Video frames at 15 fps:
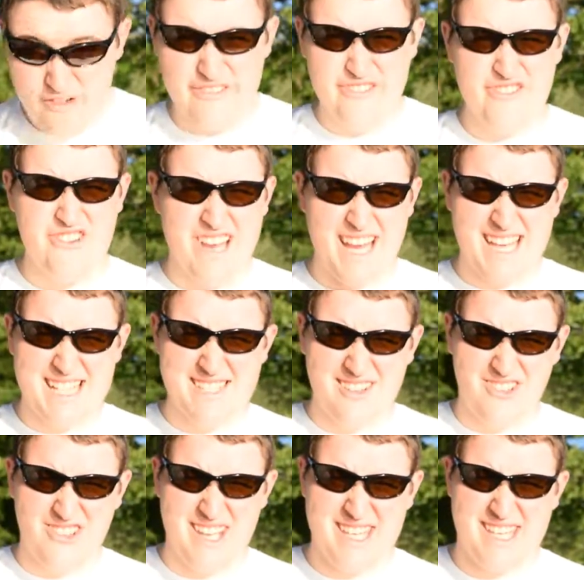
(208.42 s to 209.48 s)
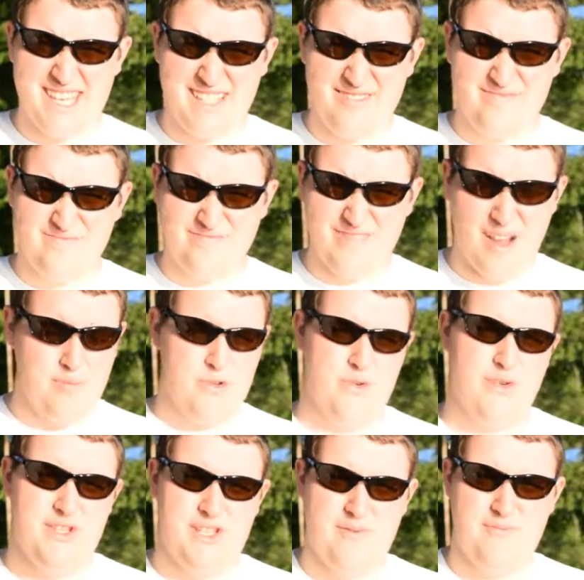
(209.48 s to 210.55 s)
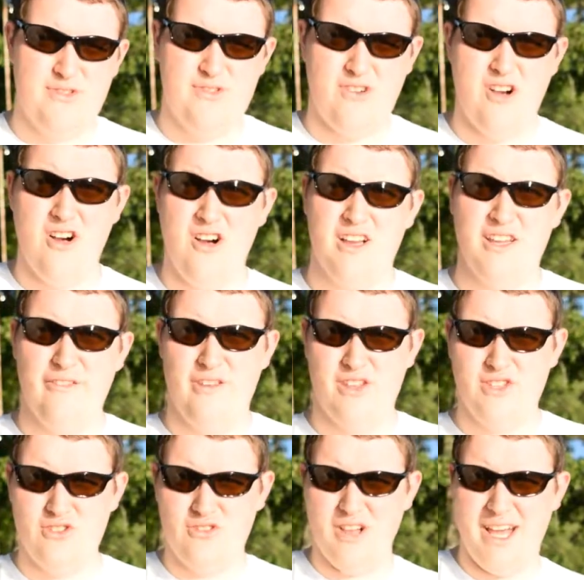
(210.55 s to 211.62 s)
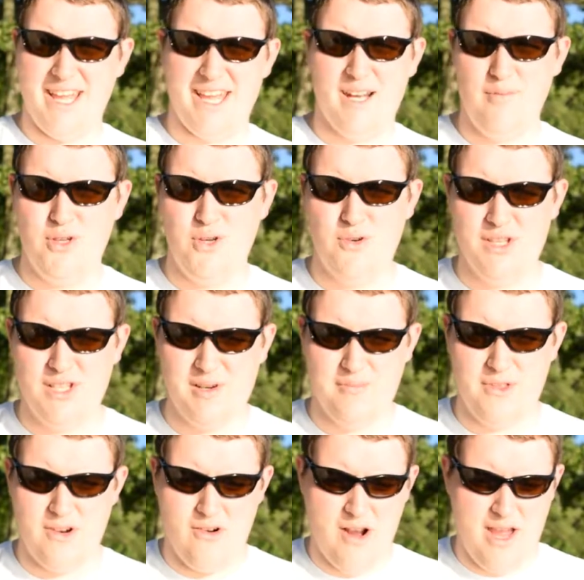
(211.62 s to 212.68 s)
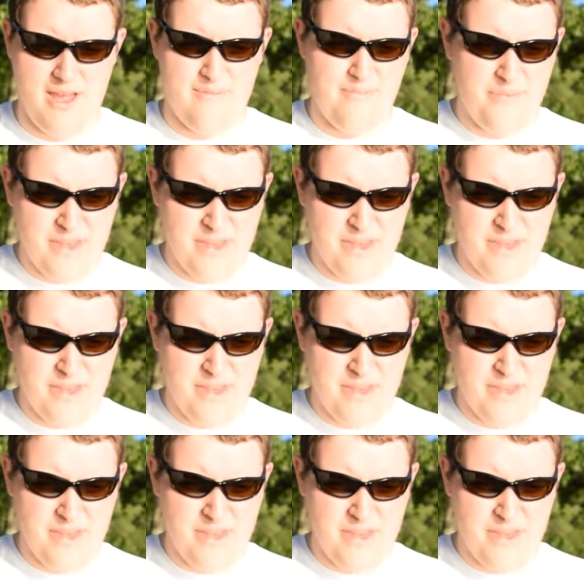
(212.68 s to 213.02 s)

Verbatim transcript: if you guys don't like it, I'm doing something wrong. If you do like it, I'm doing something right.